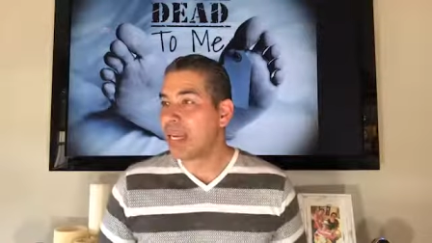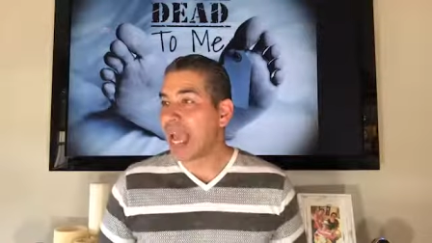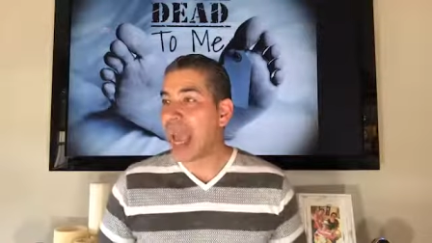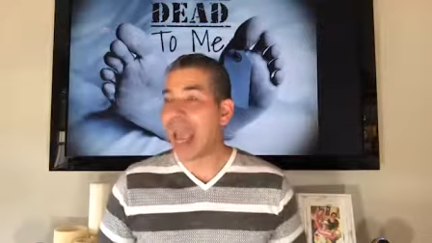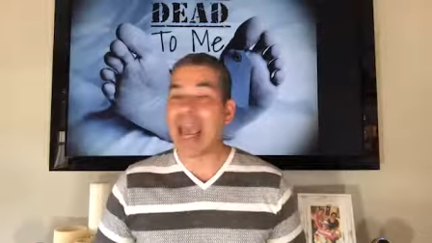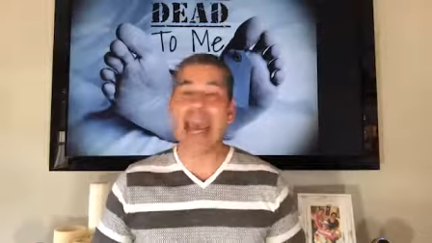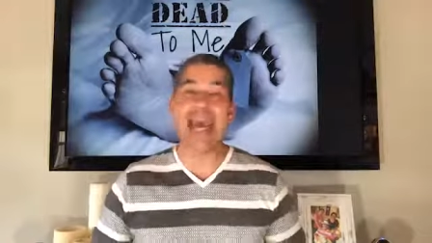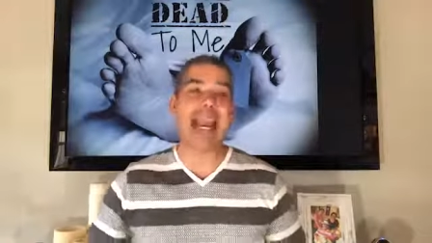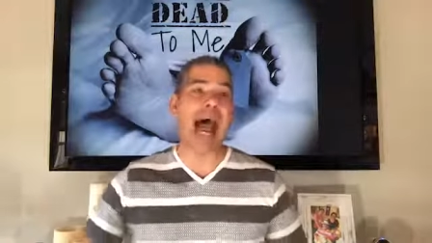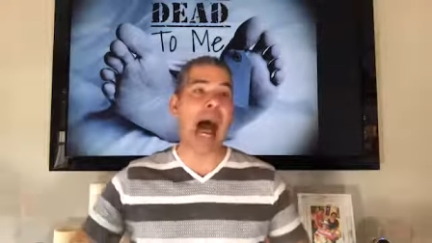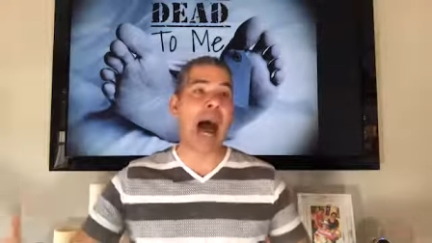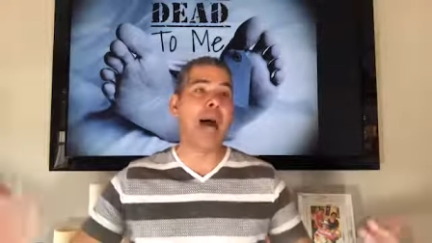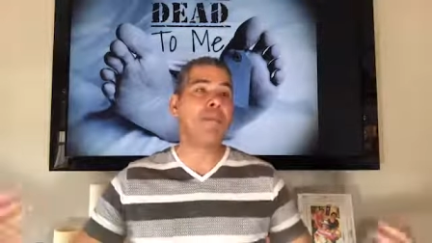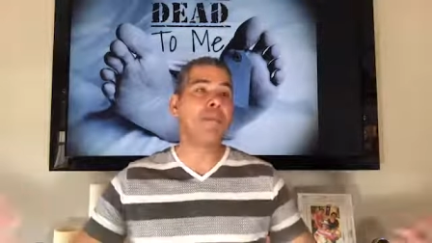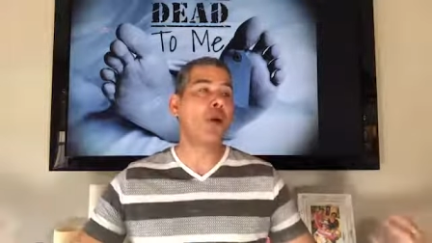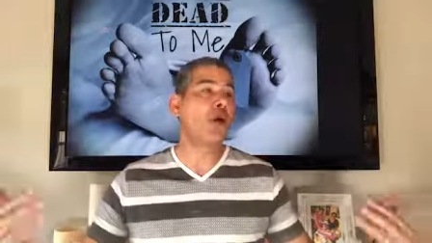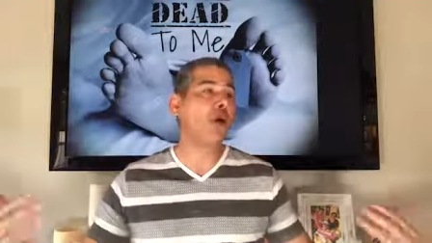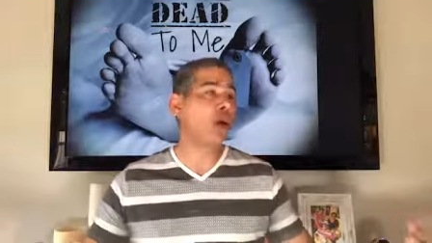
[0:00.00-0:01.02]
and
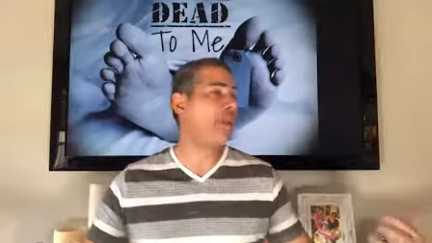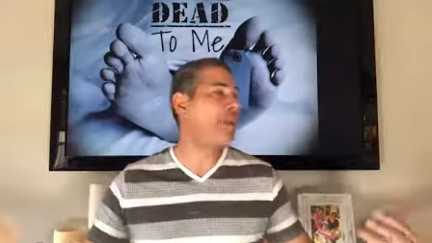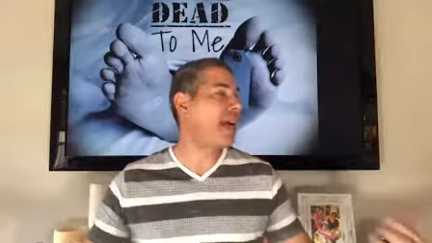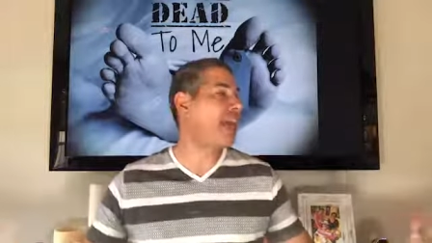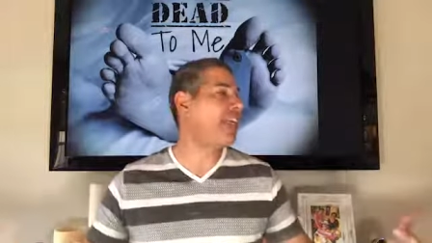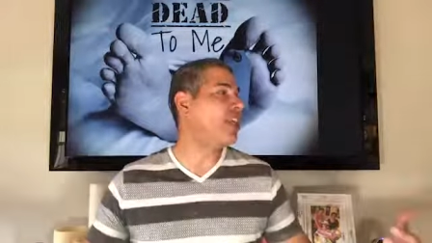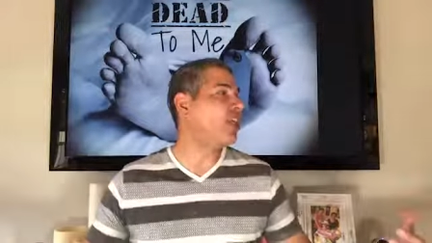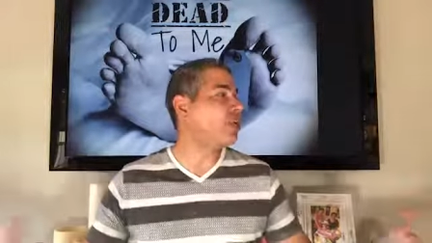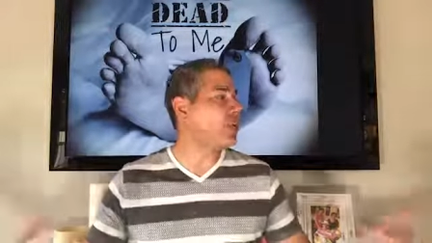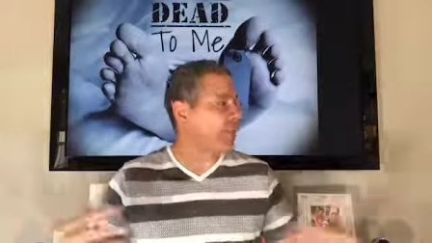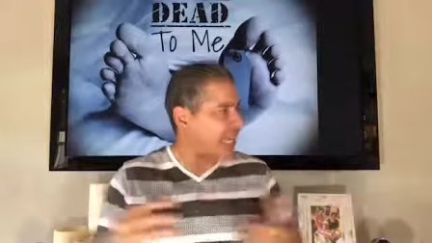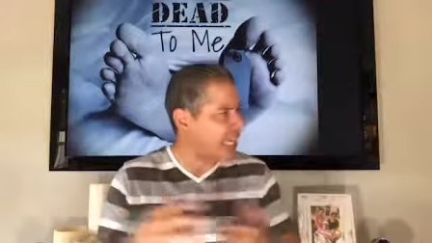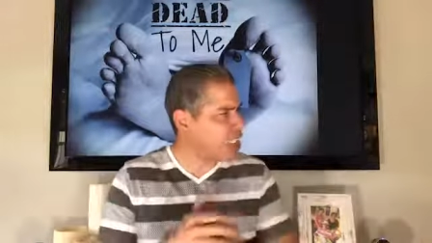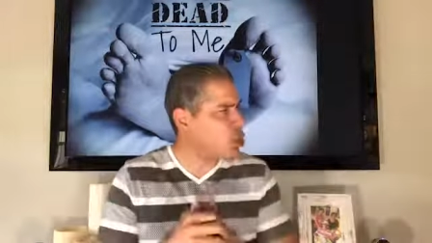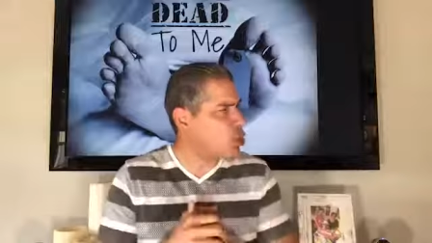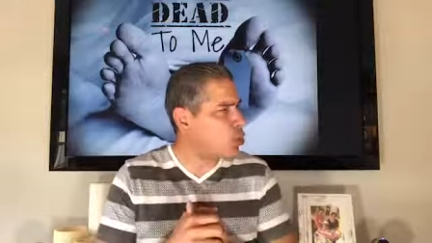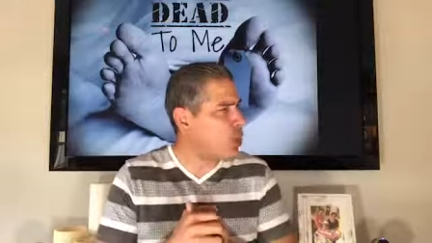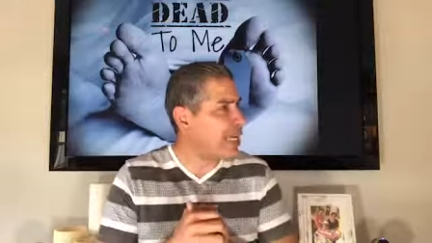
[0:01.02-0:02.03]
I'm going to pay you
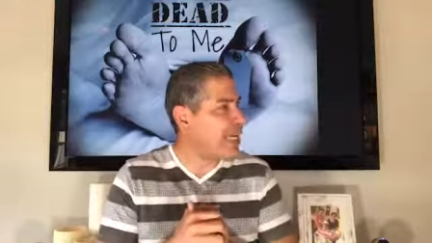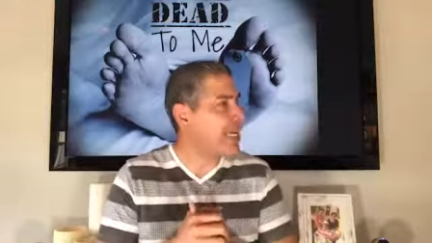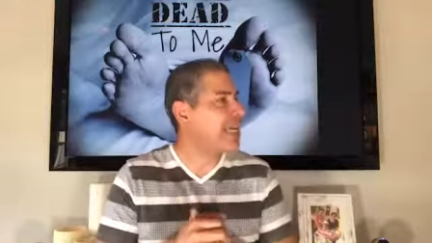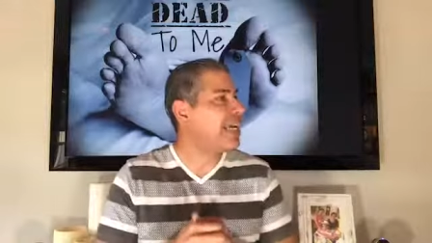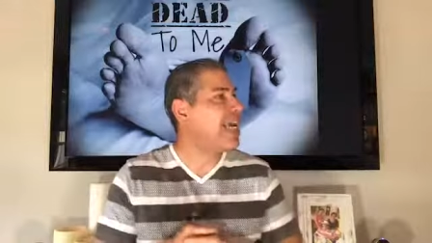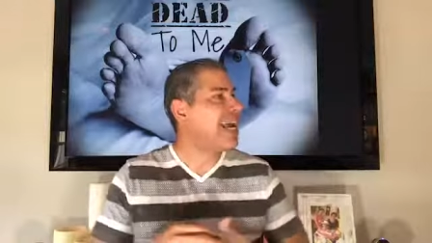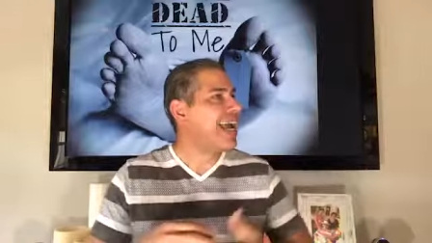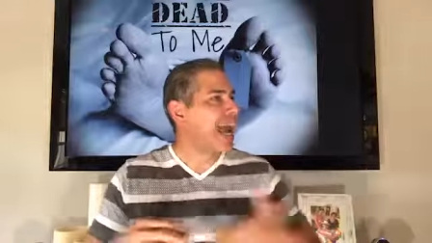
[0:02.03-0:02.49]
each week.